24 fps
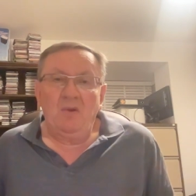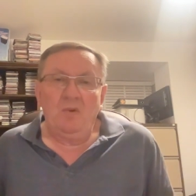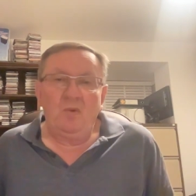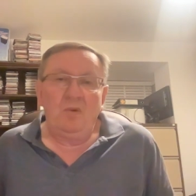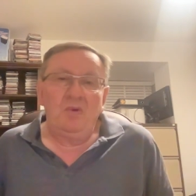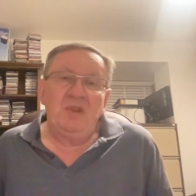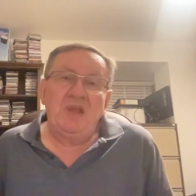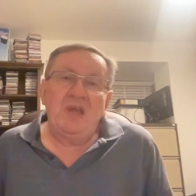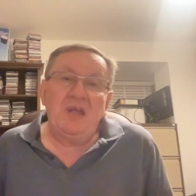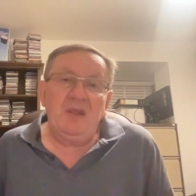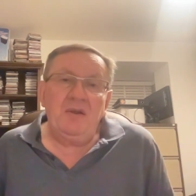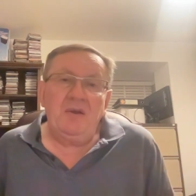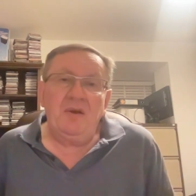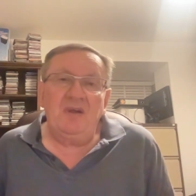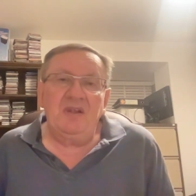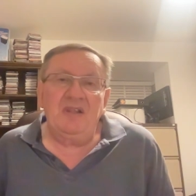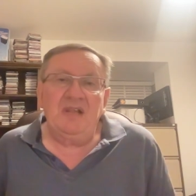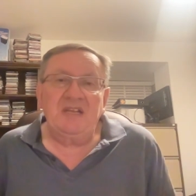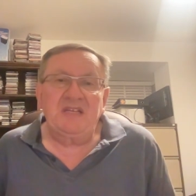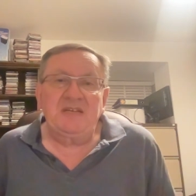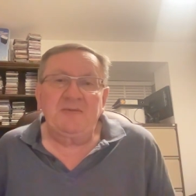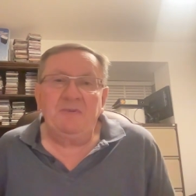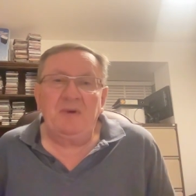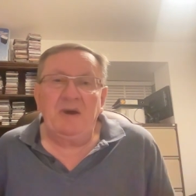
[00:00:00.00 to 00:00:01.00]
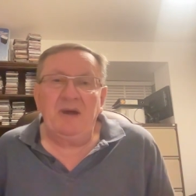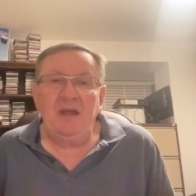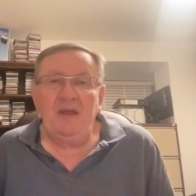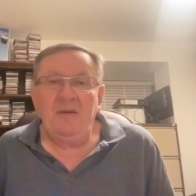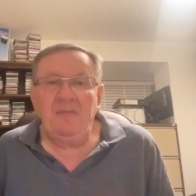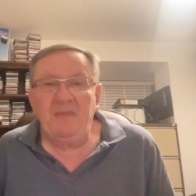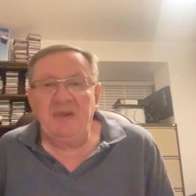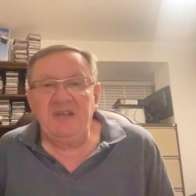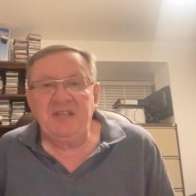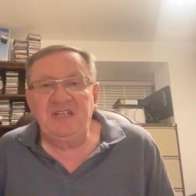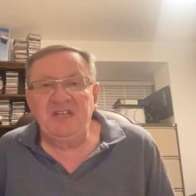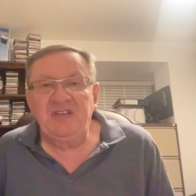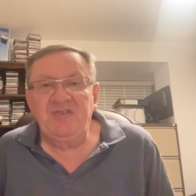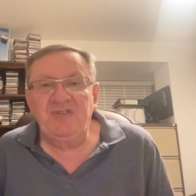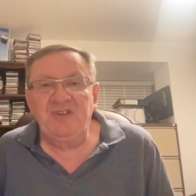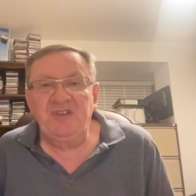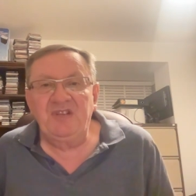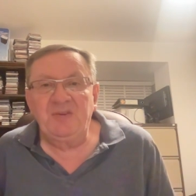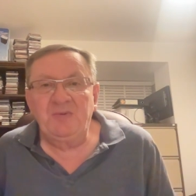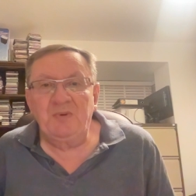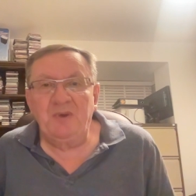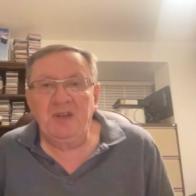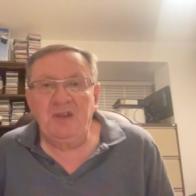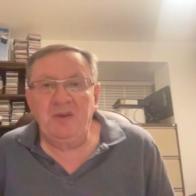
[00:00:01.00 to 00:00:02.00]
Well, there you are. That's my message for
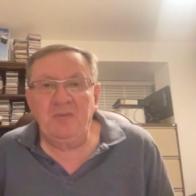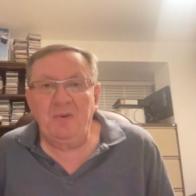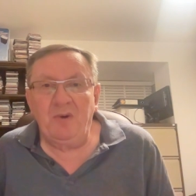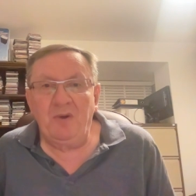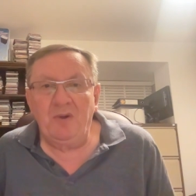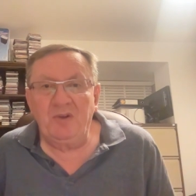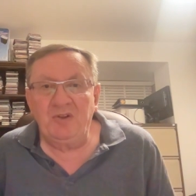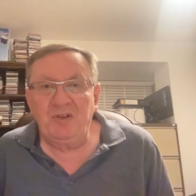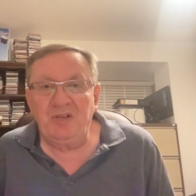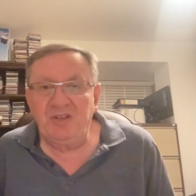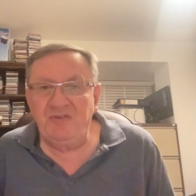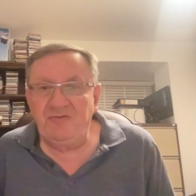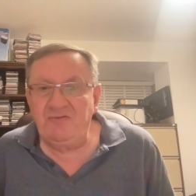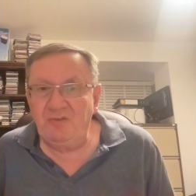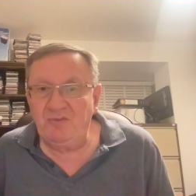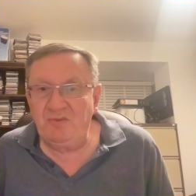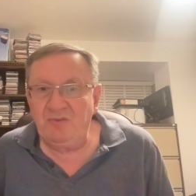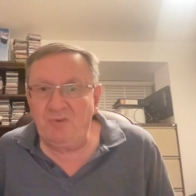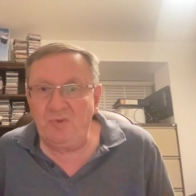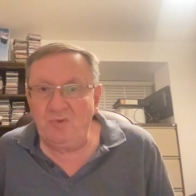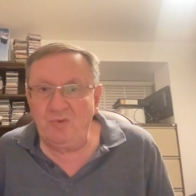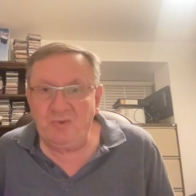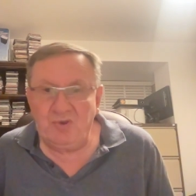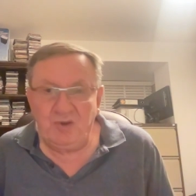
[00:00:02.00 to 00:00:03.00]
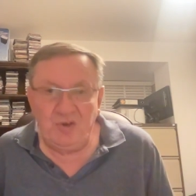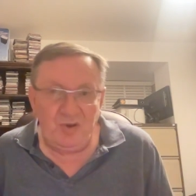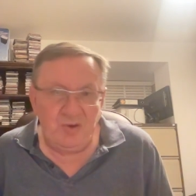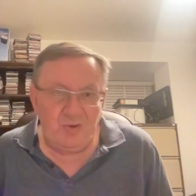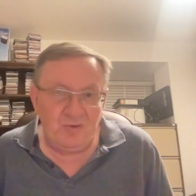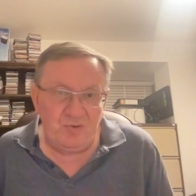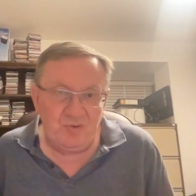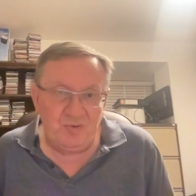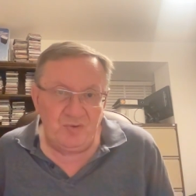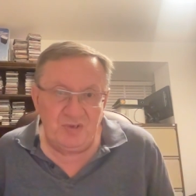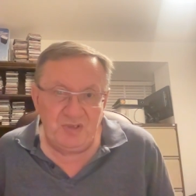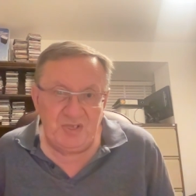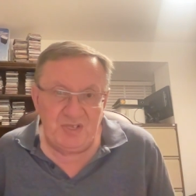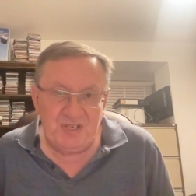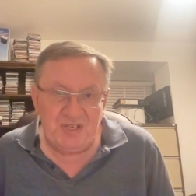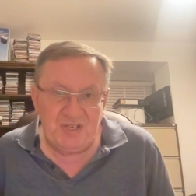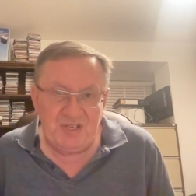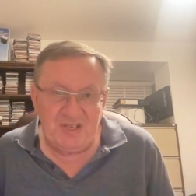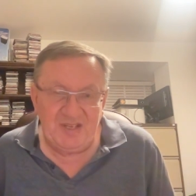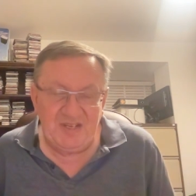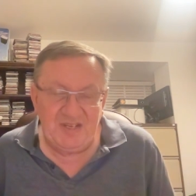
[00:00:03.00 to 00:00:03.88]
this week. Apologies for all, all the yawns